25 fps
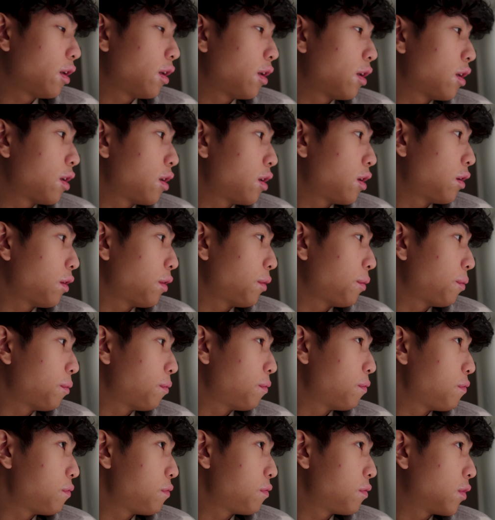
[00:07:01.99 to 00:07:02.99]

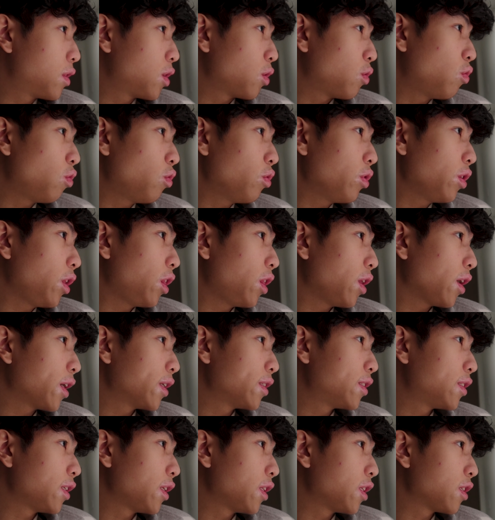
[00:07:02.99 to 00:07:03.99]
Um, the only thing
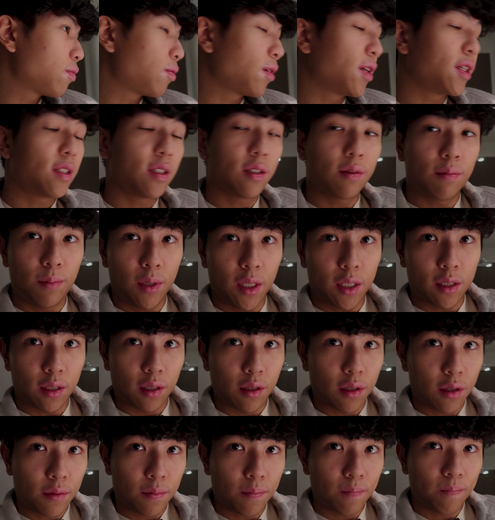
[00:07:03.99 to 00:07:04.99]
I'd say this place is
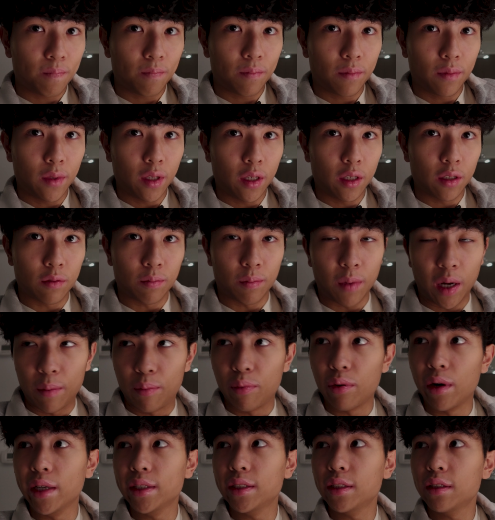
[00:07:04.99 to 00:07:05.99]
missing is my
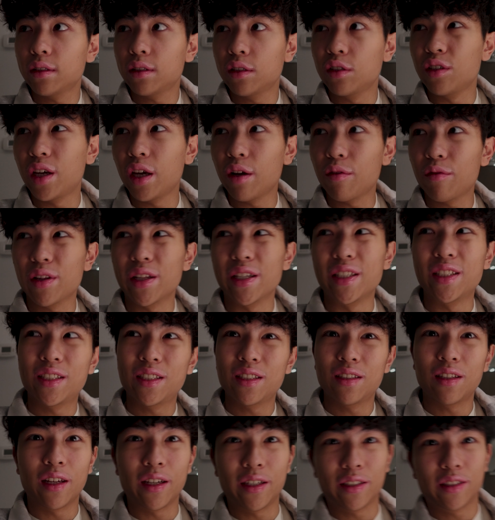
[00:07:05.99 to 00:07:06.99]
presence. You can't really,
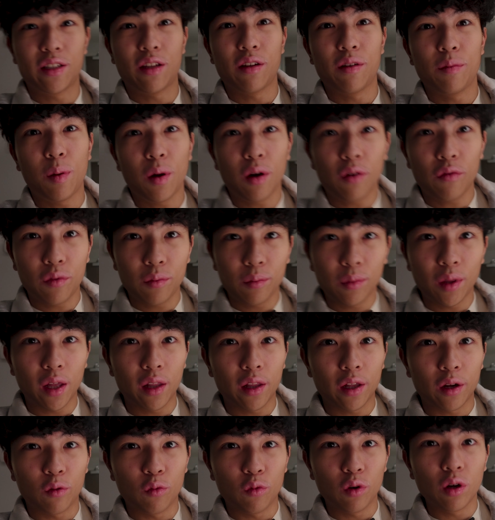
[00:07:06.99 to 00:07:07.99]
like, apart from that,
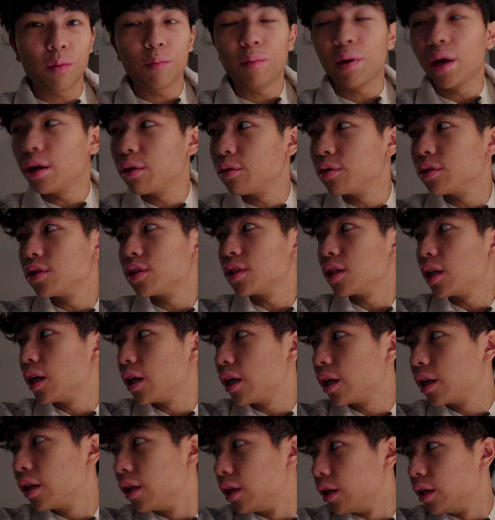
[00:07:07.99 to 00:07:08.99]
like, one penguin
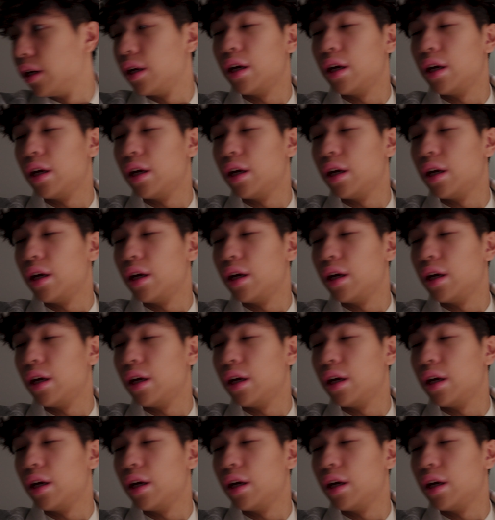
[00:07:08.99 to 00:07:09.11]
sign,